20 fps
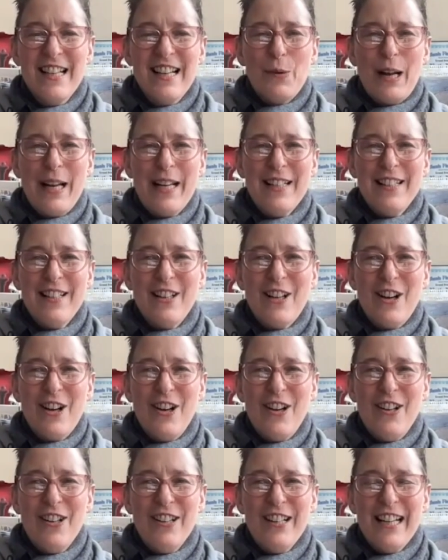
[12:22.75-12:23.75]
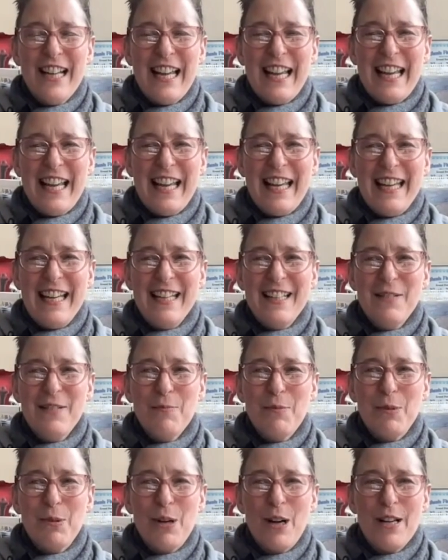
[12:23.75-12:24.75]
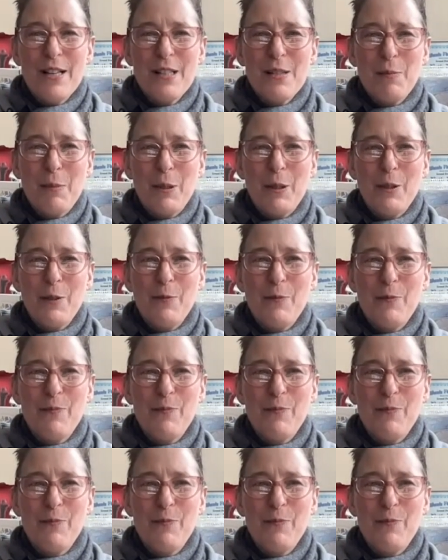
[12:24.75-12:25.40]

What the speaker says: write long and prosper.